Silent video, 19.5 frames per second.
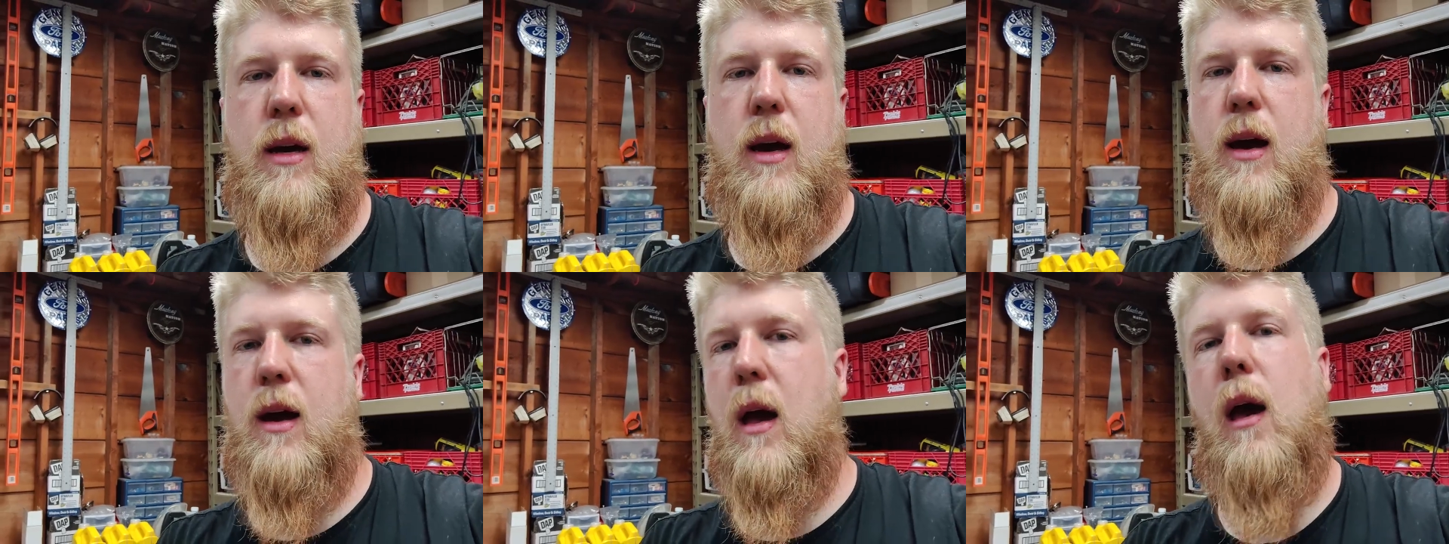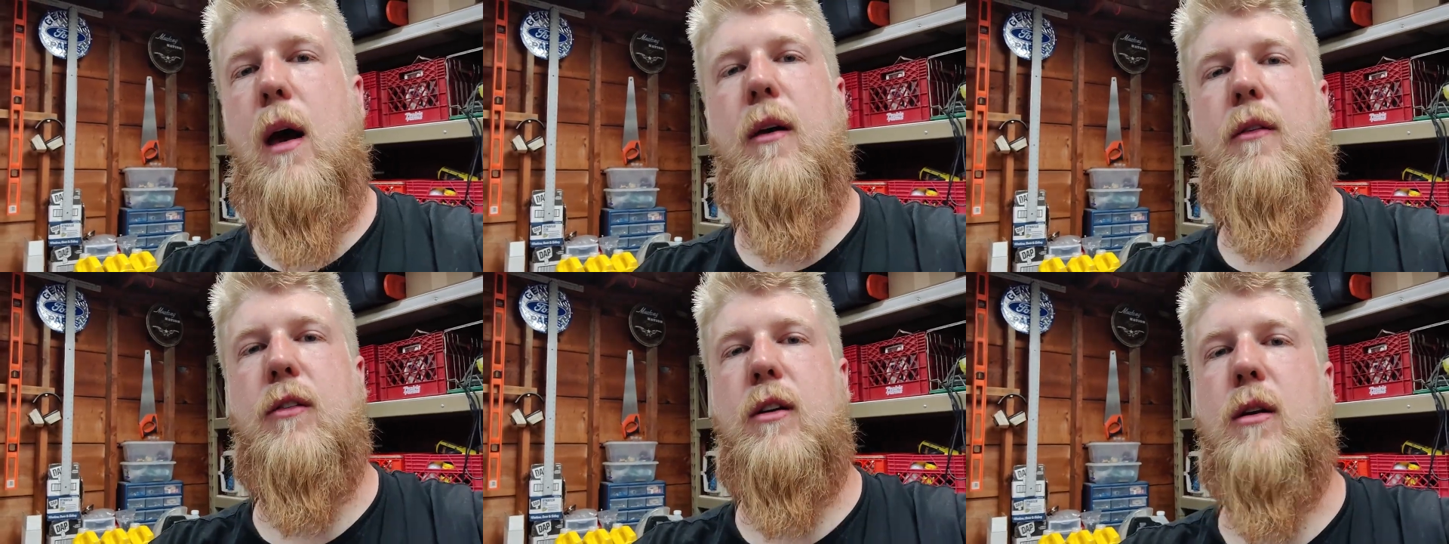I
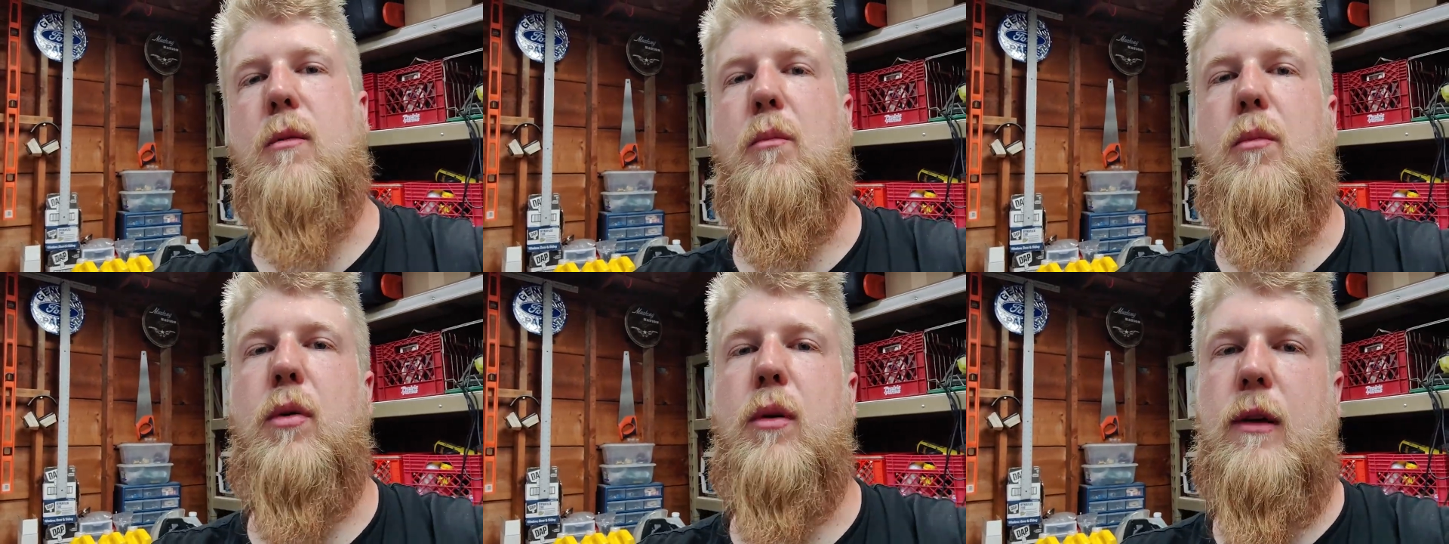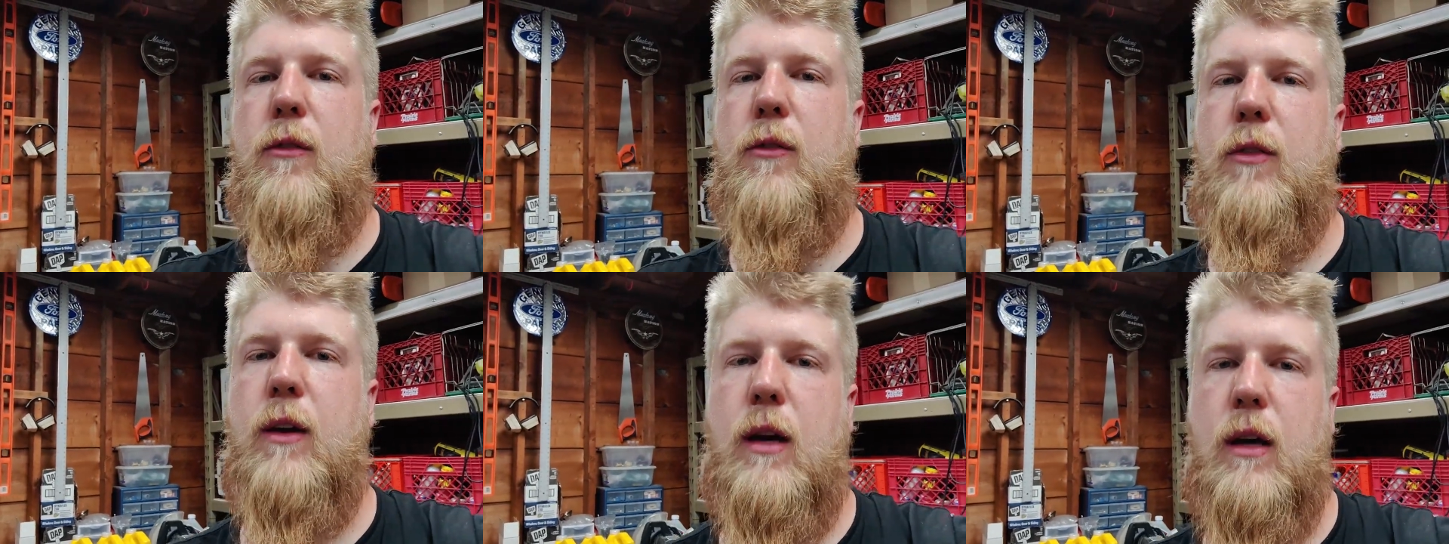have
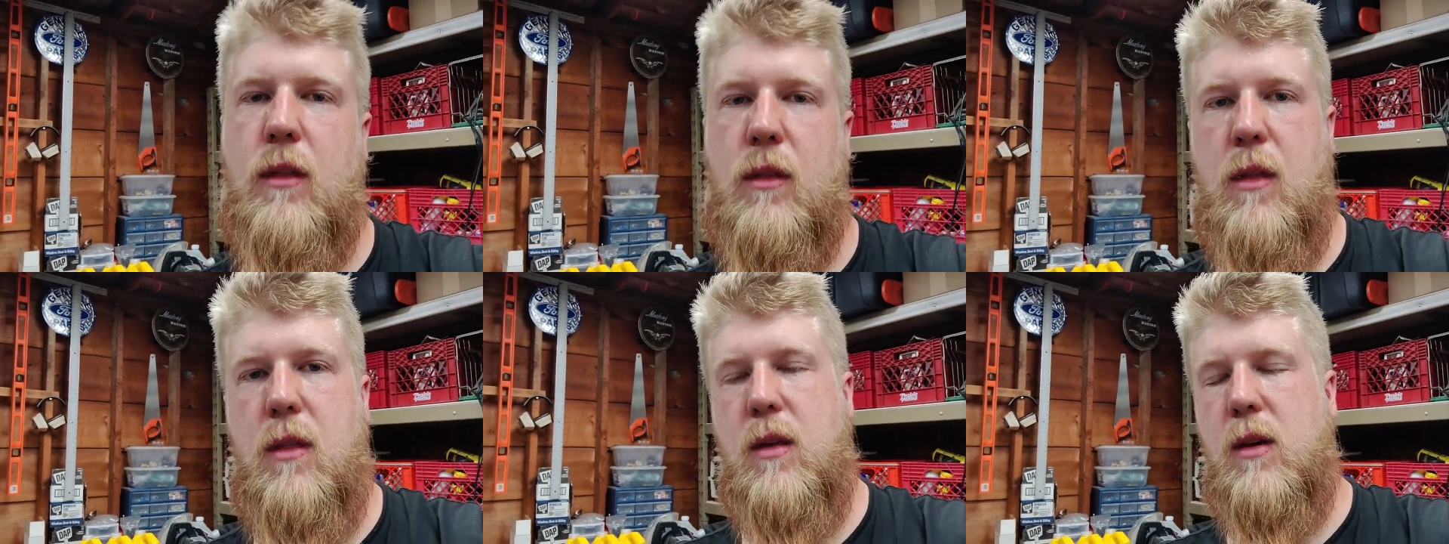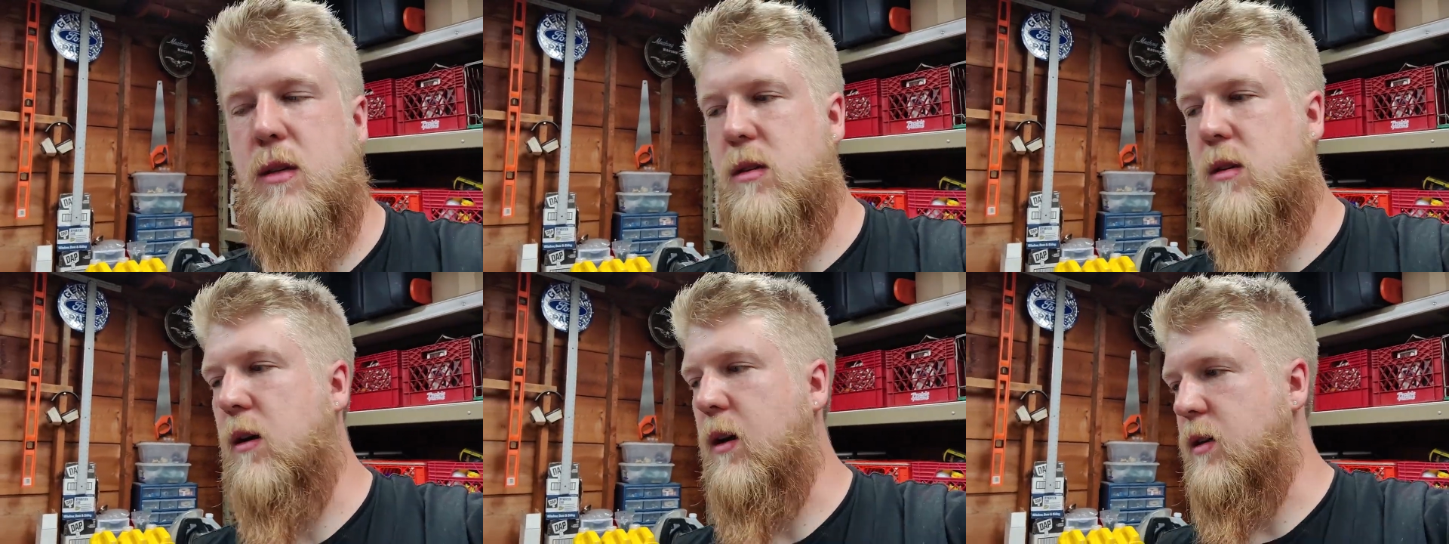complete faith in this.